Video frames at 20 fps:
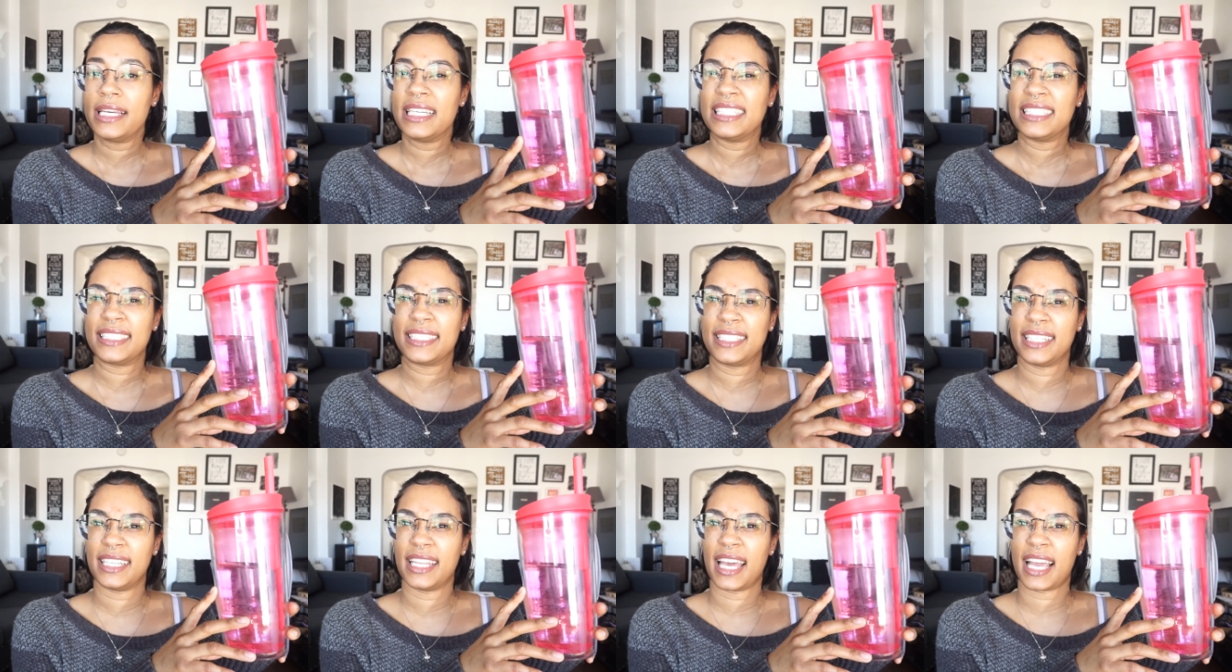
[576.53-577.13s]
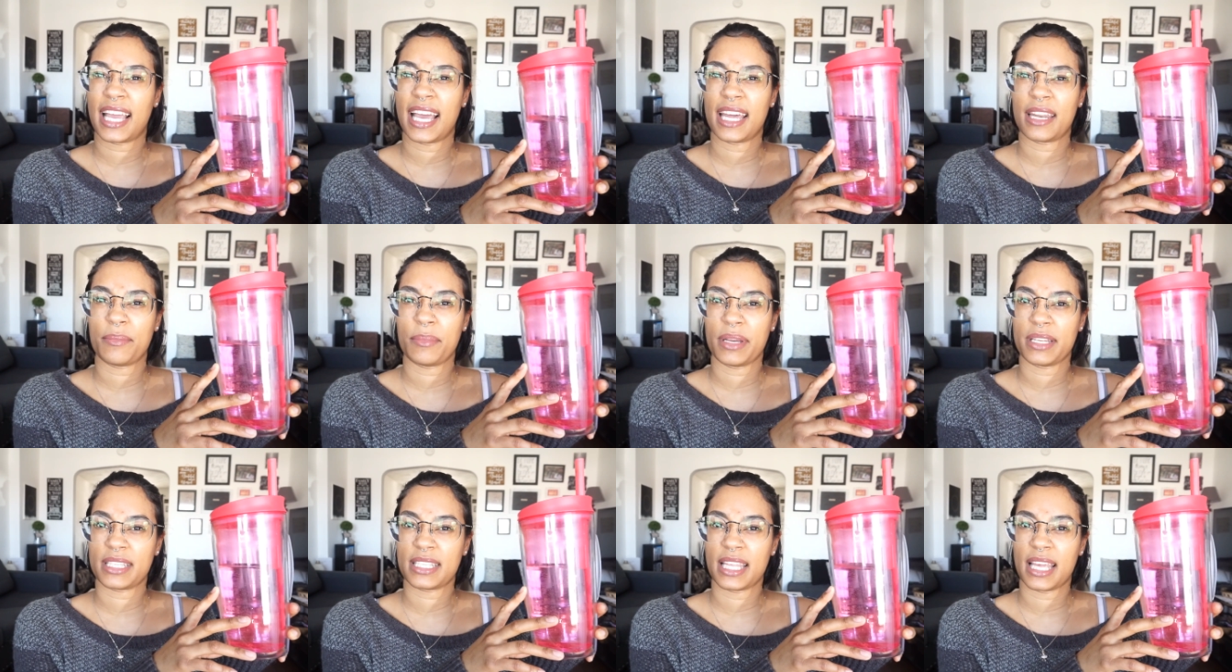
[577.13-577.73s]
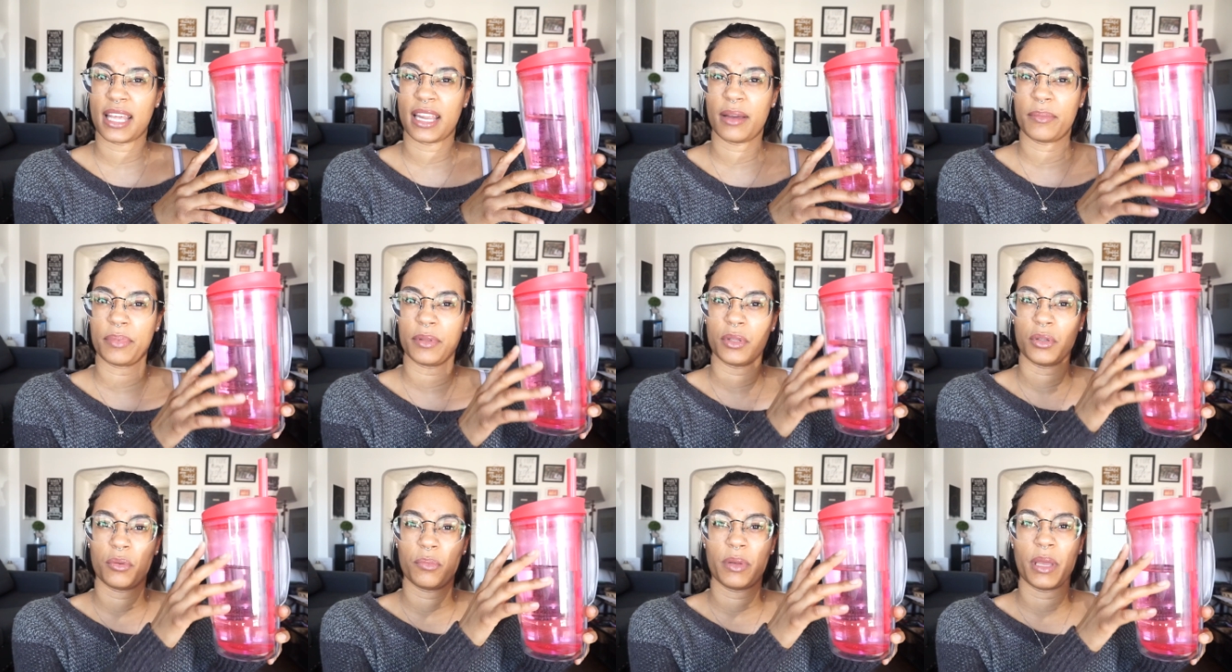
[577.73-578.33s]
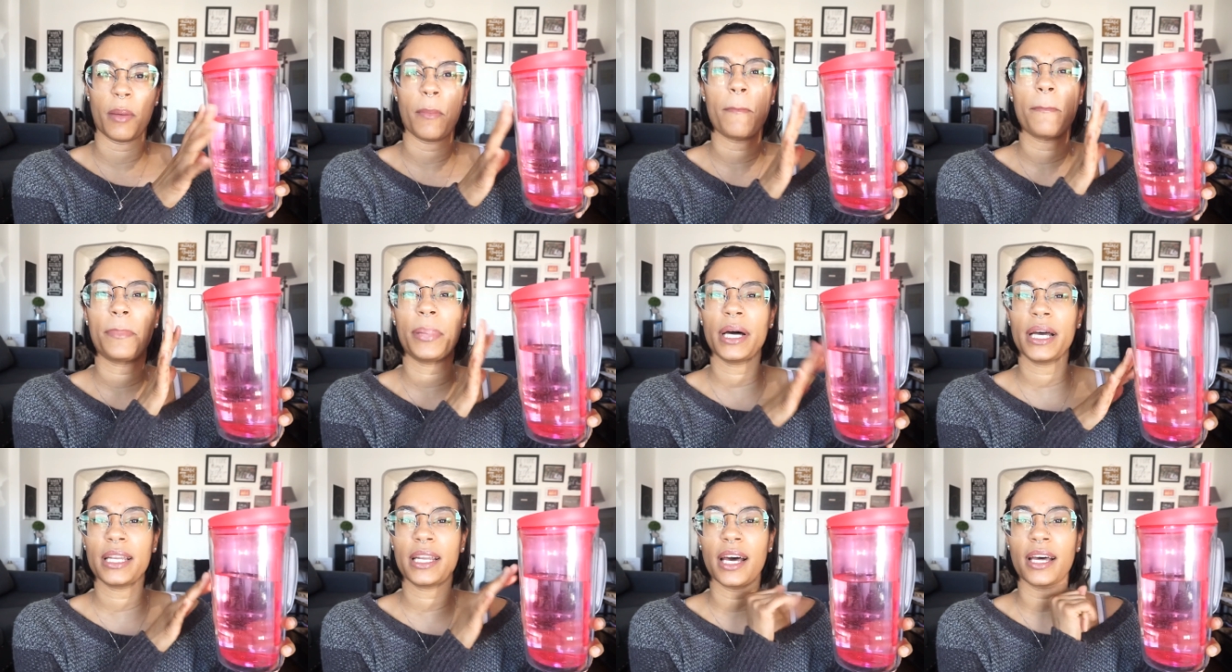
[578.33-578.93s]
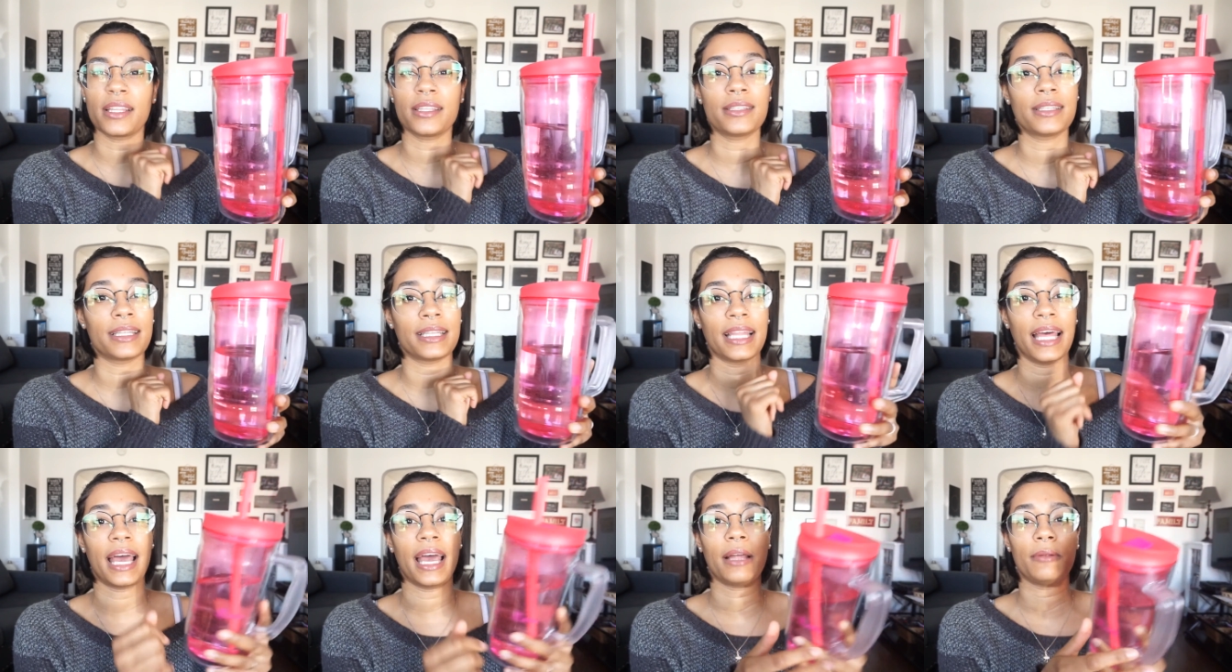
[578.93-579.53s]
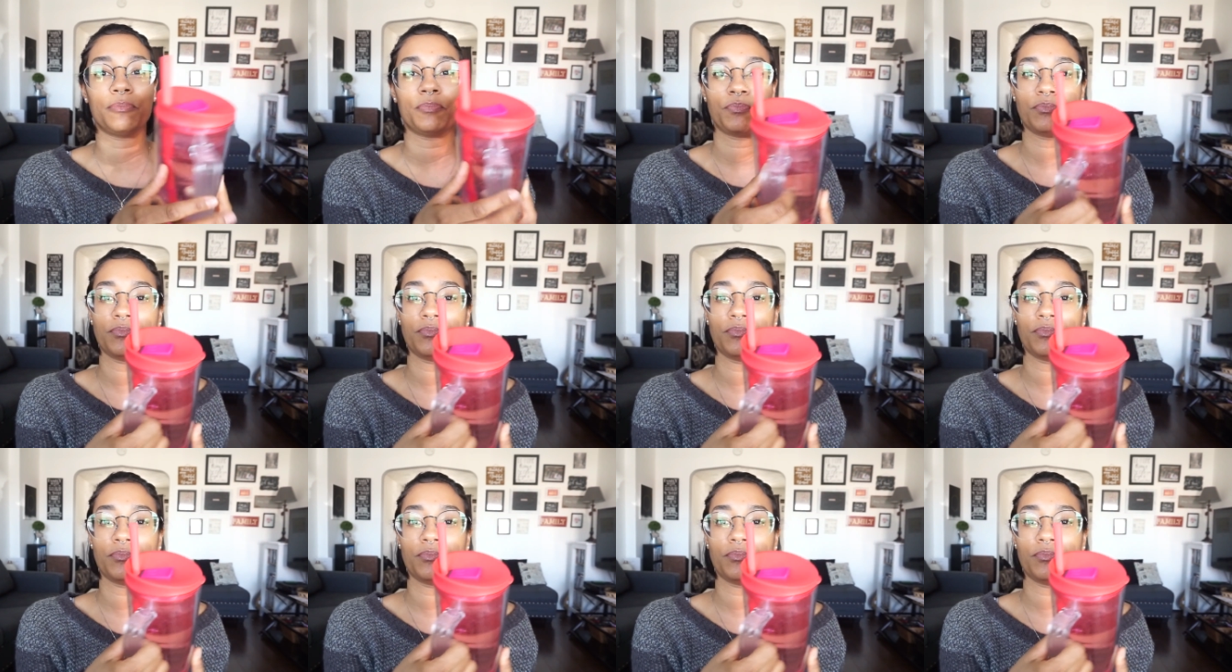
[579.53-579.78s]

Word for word: so that kind of messed that up a little bit. But other than that,